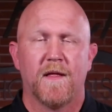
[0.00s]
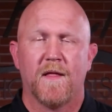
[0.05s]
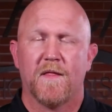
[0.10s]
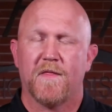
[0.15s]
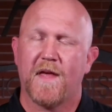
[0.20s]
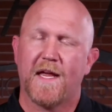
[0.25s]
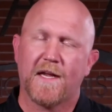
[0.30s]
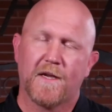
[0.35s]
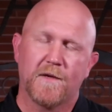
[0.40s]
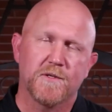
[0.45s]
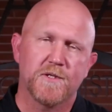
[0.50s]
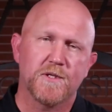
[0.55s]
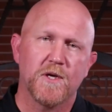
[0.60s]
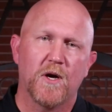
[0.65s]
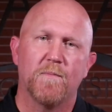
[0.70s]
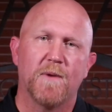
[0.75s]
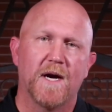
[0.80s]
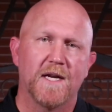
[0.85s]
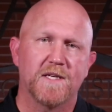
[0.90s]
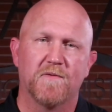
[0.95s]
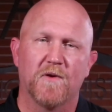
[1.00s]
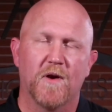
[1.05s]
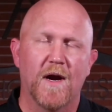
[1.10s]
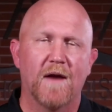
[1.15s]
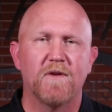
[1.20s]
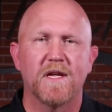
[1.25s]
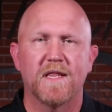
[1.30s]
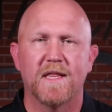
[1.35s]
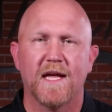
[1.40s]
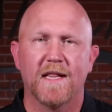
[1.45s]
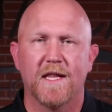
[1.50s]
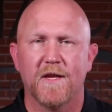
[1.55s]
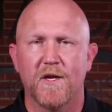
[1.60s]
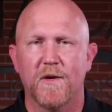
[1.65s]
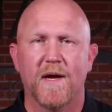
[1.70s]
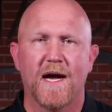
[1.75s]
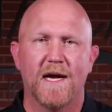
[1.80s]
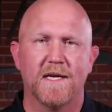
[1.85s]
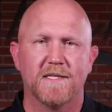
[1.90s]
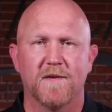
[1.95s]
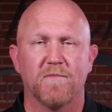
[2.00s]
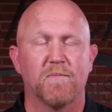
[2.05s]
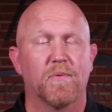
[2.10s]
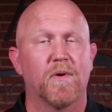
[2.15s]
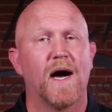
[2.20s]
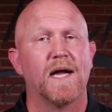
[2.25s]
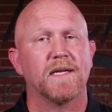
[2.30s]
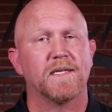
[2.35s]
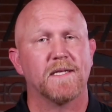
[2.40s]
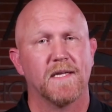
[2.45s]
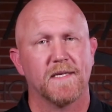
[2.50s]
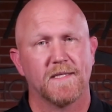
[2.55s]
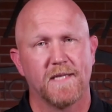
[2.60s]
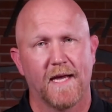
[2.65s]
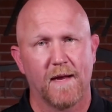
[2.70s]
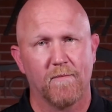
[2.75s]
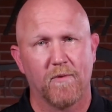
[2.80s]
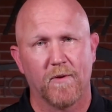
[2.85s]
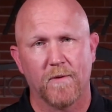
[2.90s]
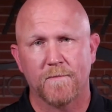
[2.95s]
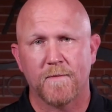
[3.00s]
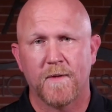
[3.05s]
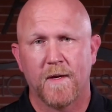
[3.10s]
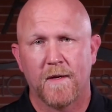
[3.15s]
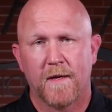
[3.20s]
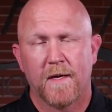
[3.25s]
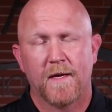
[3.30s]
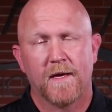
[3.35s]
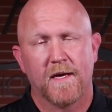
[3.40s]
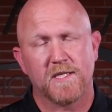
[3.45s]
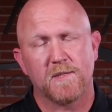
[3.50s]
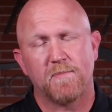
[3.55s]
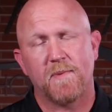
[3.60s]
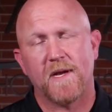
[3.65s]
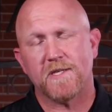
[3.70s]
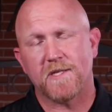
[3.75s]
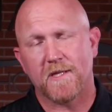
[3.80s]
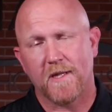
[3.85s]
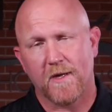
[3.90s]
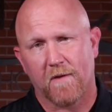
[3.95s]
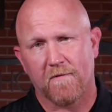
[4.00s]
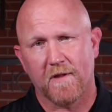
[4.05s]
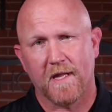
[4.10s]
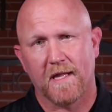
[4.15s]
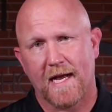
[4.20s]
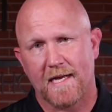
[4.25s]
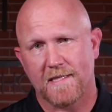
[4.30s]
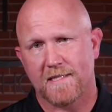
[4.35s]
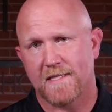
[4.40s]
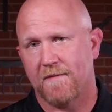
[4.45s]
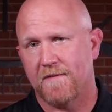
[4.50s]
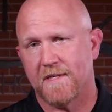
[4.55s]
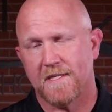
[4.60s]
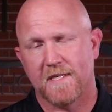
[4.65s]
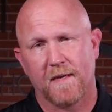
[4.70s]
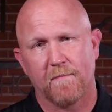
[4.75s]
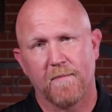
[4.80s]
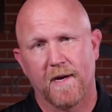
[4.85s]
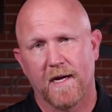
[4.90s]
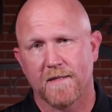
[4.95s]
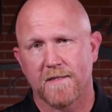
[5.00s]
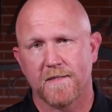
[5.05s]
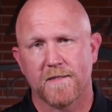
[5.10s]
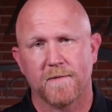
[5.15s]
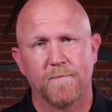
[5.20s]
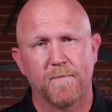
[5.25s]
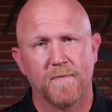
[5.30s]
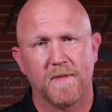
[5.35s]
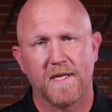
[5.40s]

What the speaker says: Thank you so much for everything that you guys have brought to the table, especially over the last 17 months.